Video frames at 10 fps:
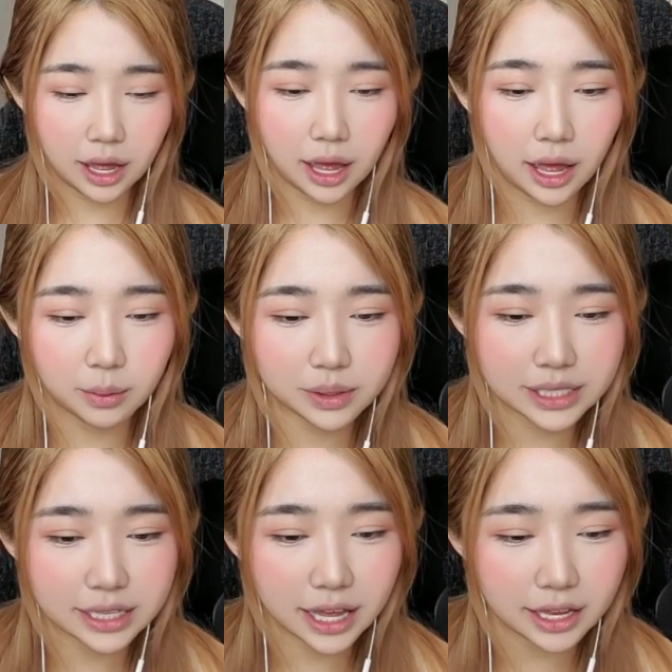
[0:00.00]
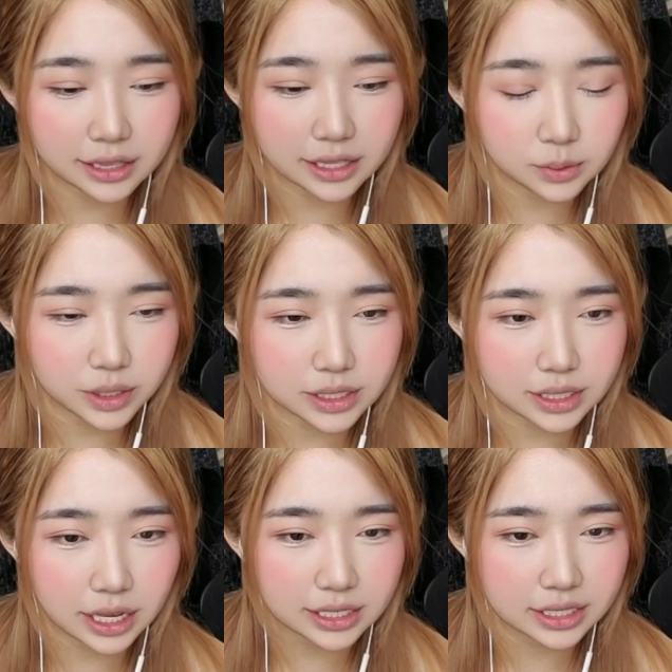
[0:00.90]
I will say that this was
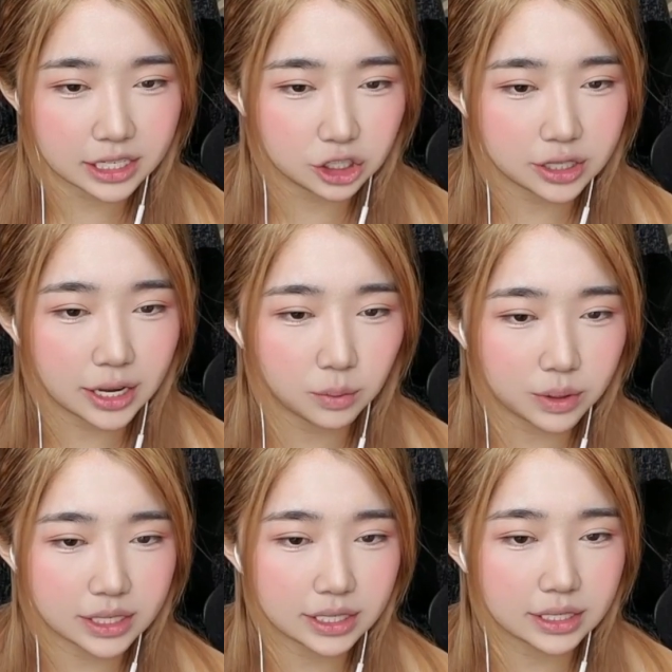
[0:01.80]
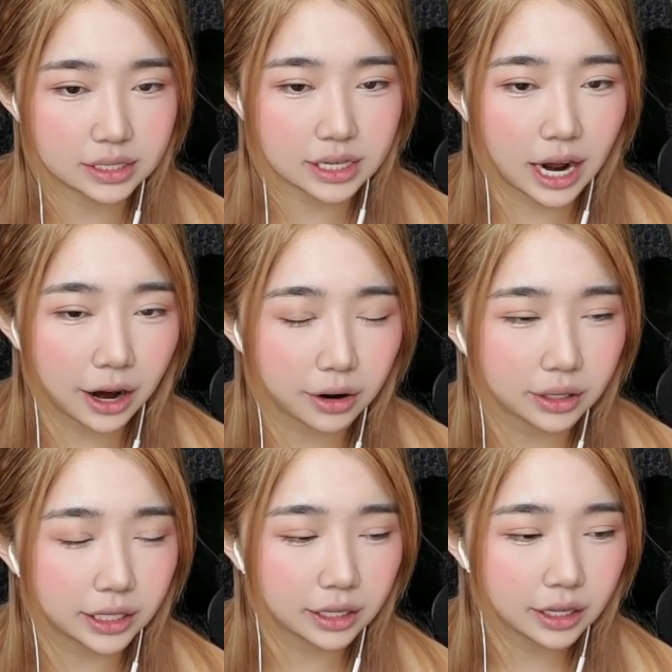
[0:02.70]
a decision that wasn't
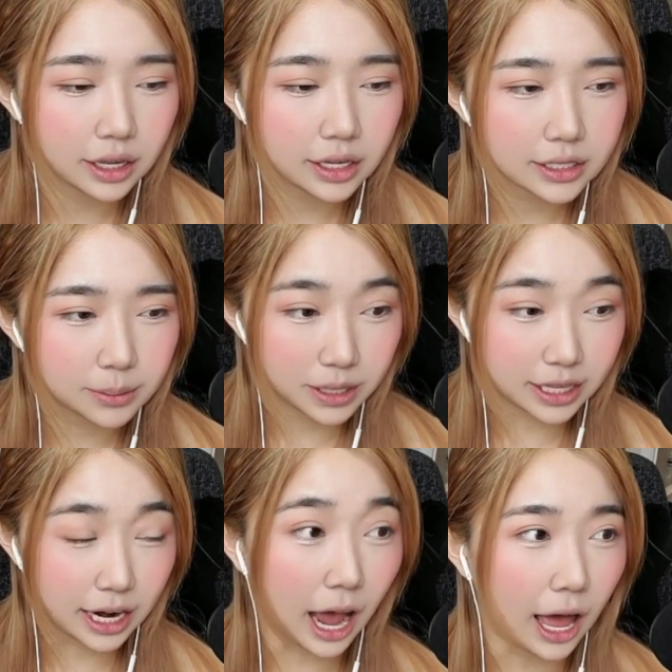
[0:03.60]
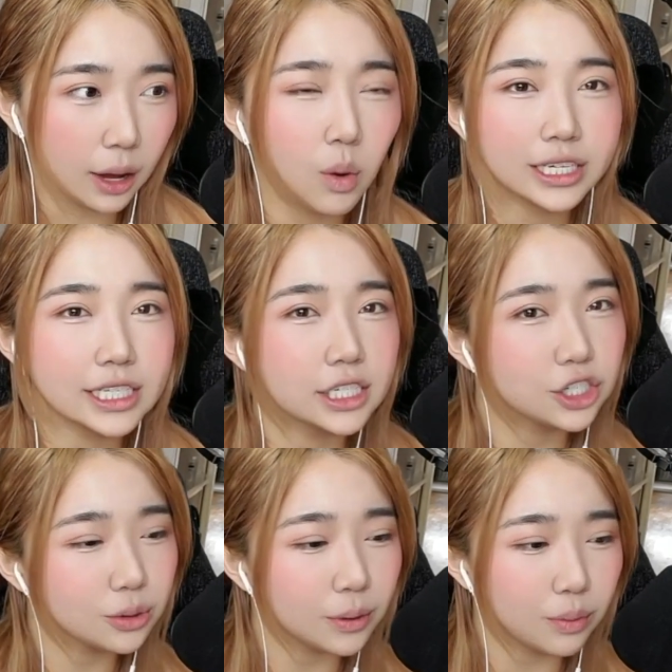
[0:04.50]
entirely something that I wanted to
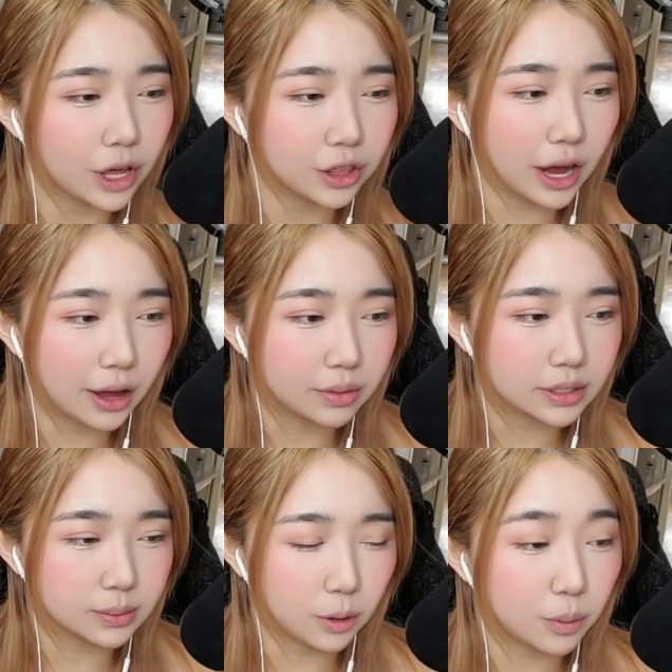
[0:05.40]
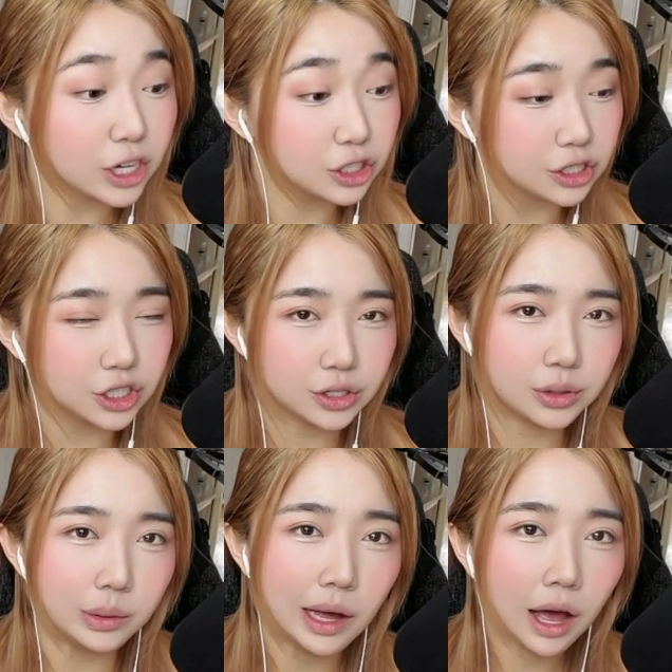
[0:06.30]
do, but rather I was more pressured to
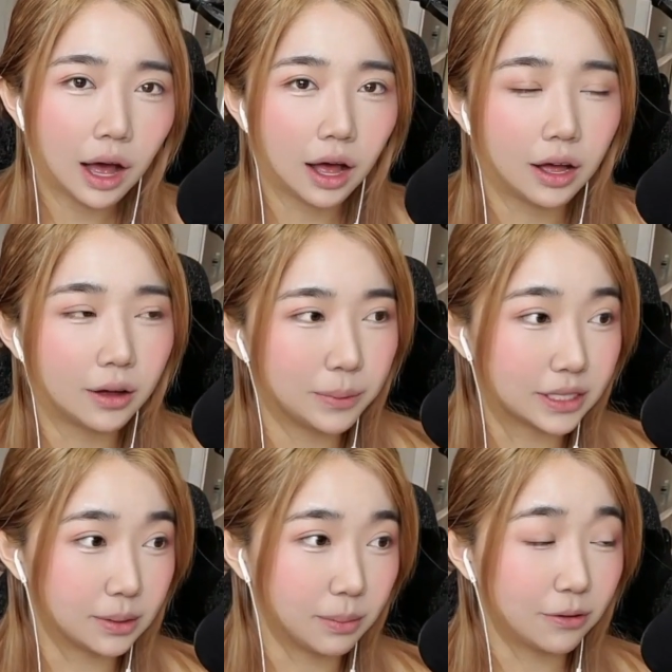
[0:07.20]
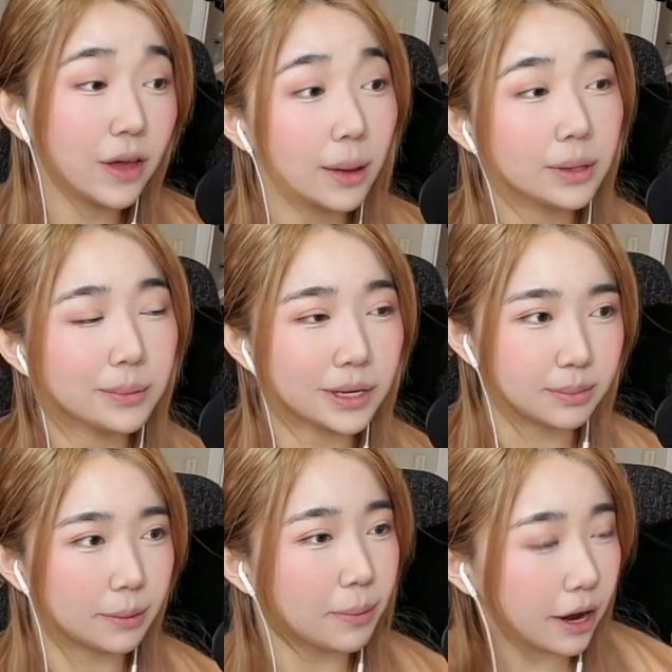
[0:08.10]
do because of my family, because of
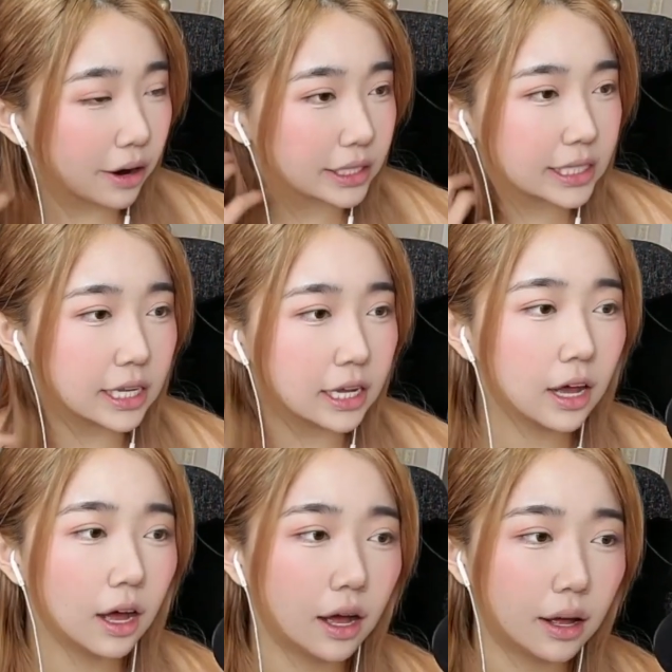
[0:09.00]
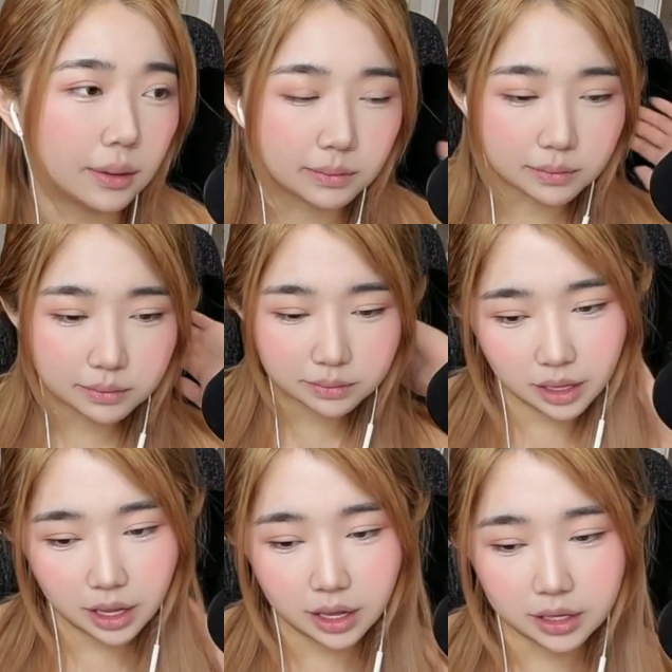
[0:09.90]
my parents.
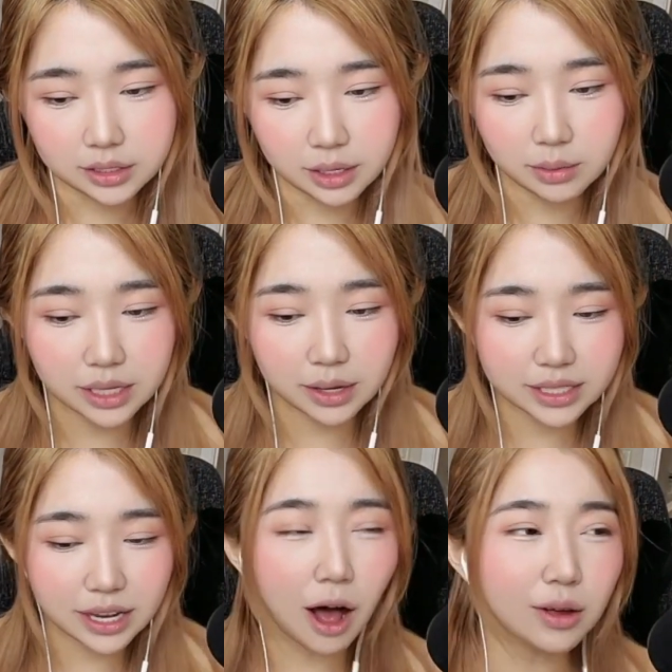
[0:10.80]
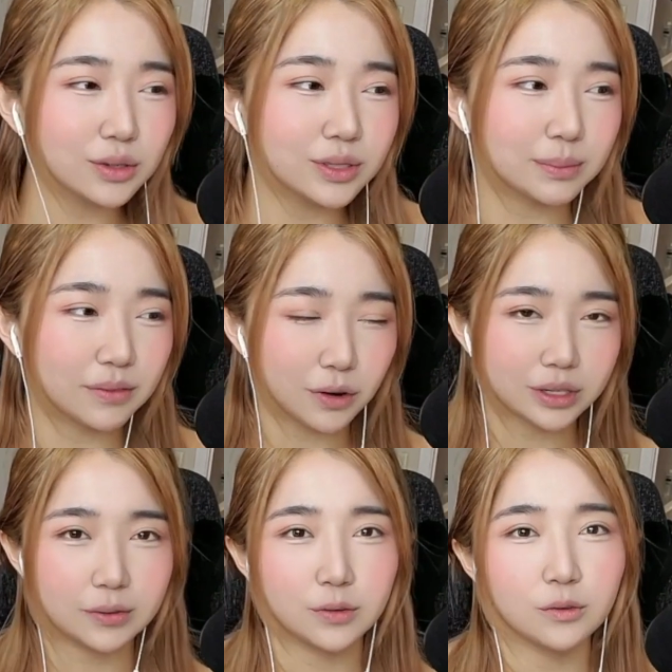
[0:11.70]
And it was also something very
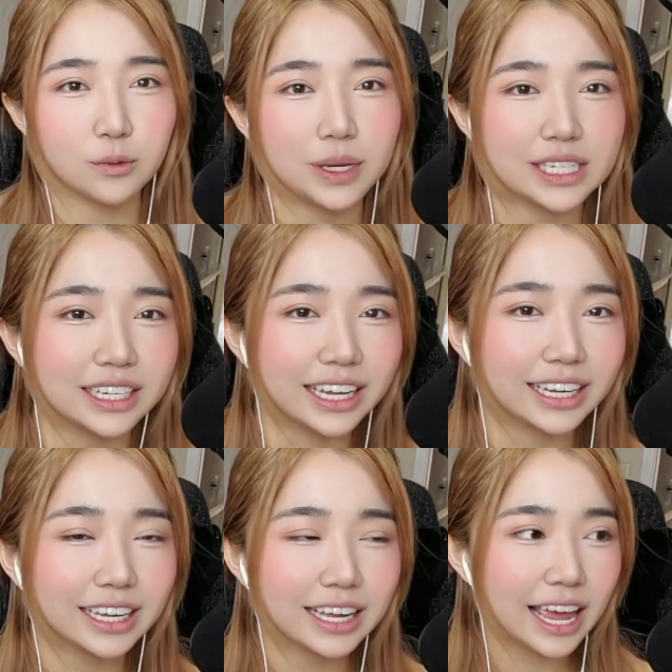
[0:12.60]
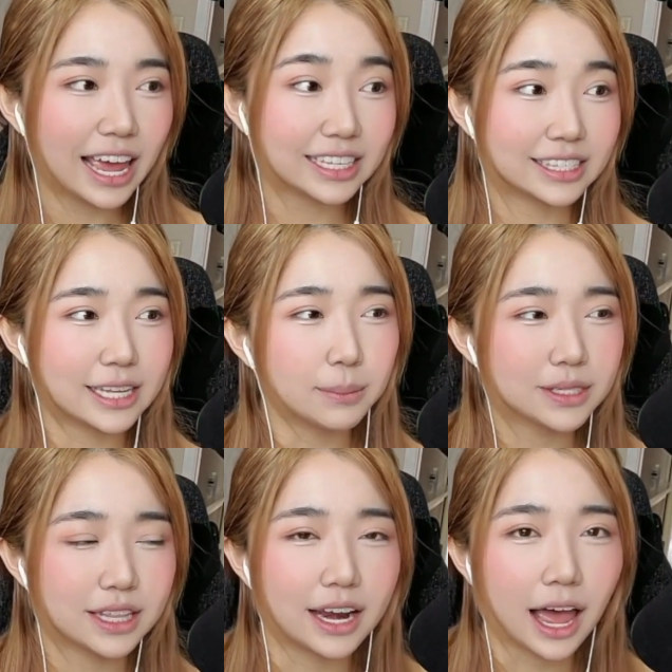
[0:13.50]
difficult for me to like accept
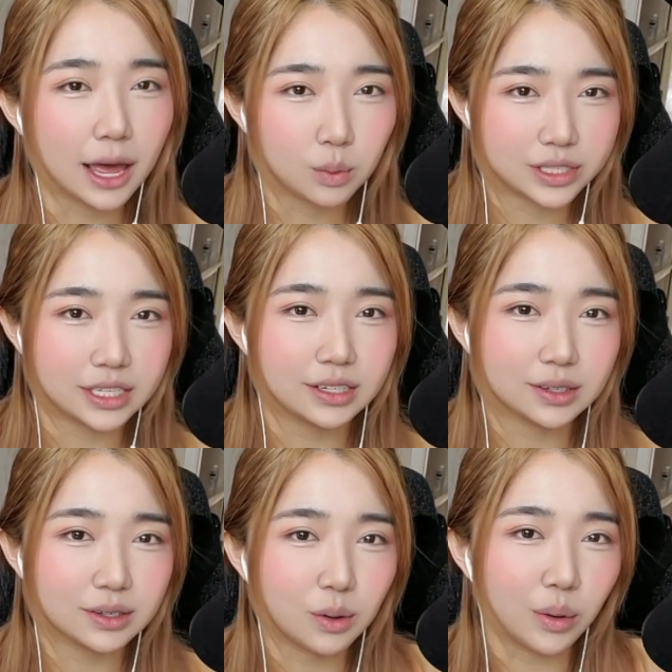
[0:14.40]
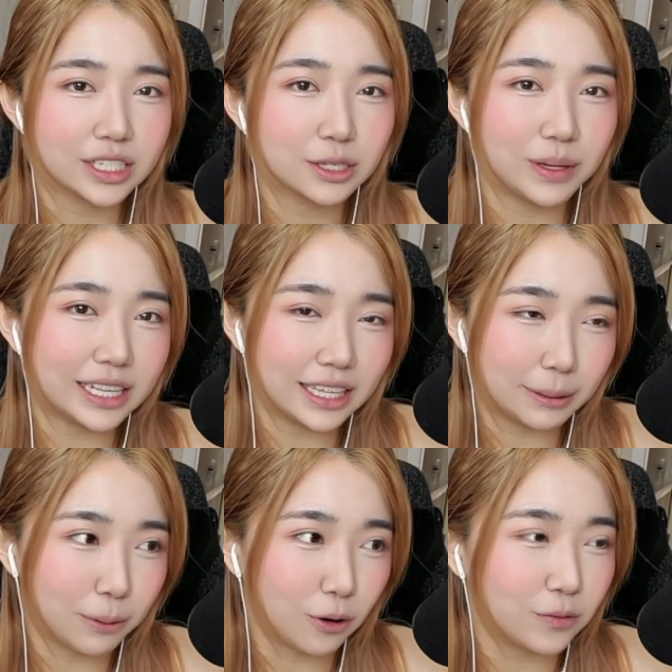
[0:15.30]
that I wasn't going to be the
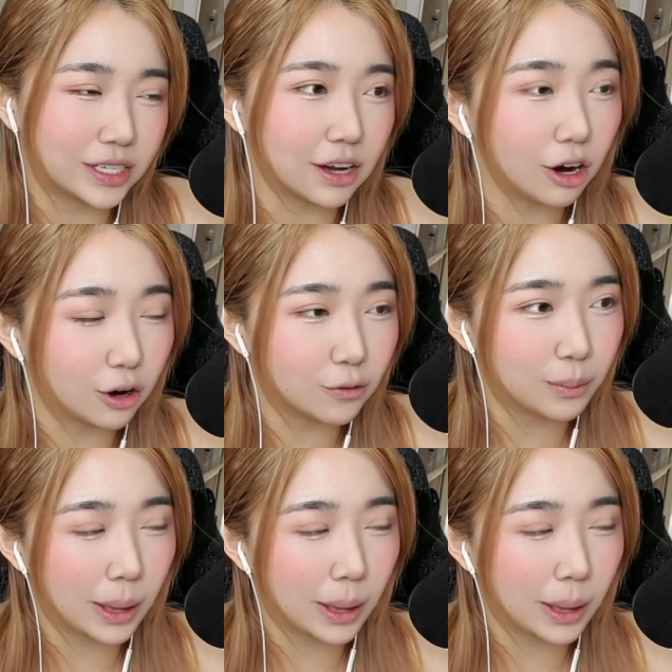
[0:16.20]
perfect daughter for my